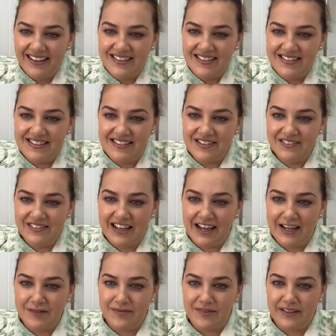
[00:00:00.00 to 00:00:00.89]
Still
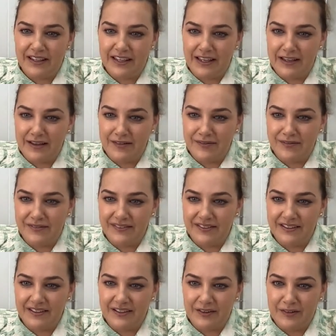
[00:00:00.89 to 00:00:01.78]
can't forgive
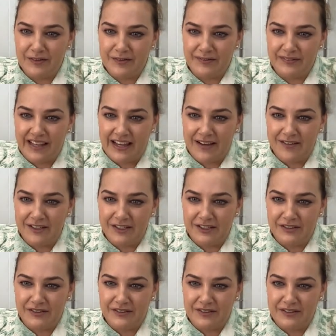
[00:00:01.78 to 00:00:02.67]
your flower
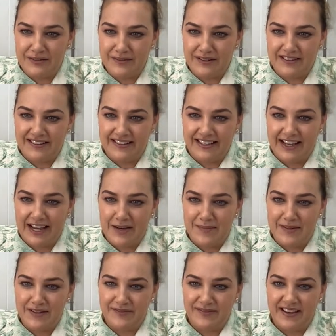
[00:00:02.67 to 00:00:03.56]
shorts wearing
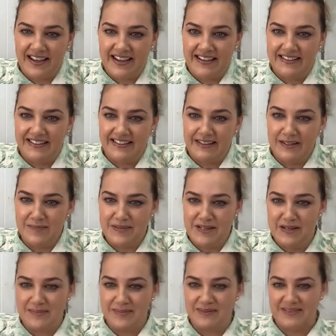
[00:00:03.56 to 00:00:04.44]
hubby for hating the
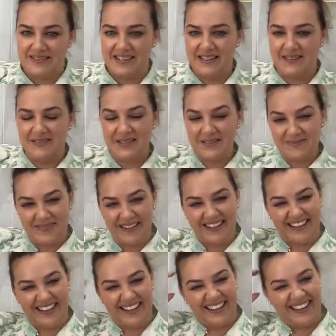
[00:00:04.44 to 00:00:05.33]
purple sequin
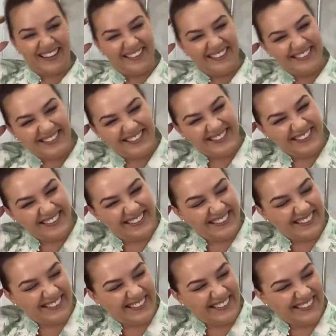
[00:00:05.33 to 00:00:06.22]
baguette.
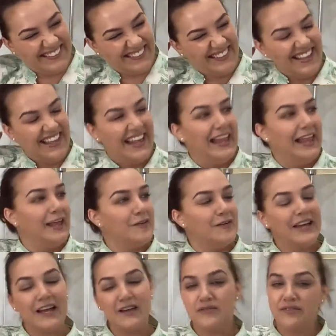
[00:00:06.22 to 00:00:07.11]

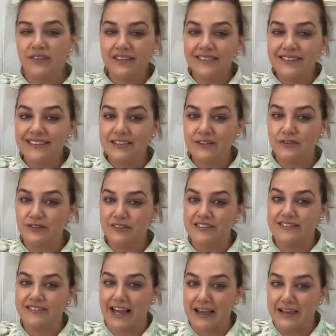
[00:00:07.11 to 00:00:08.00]
We have very
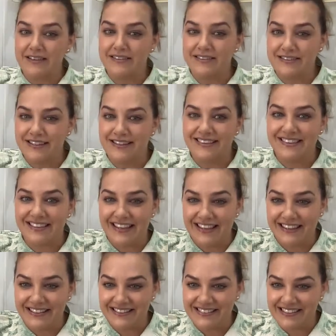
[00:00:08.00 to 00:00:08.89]
different tastes in
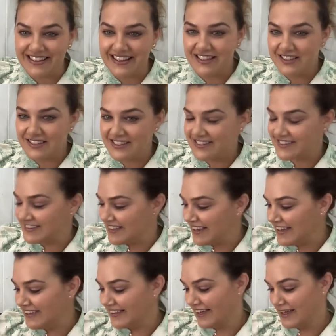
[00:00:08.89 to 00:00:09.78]
things. Let's just
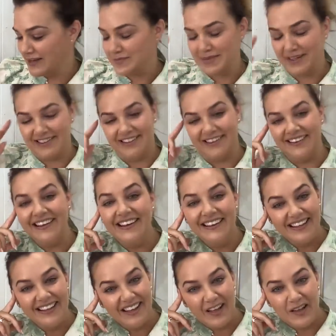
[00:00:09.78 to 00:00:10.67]
say that, Bella.
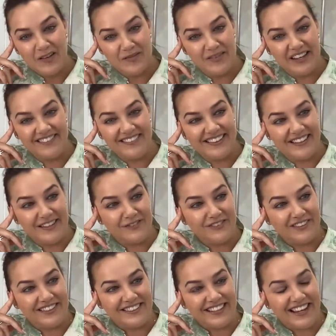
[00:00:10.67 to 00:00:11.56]
Very
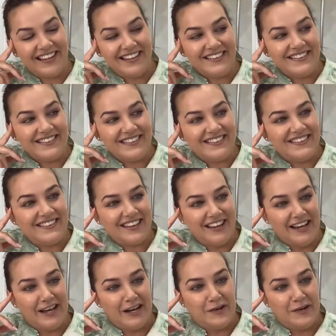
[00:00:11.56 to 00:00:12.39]
different tastes.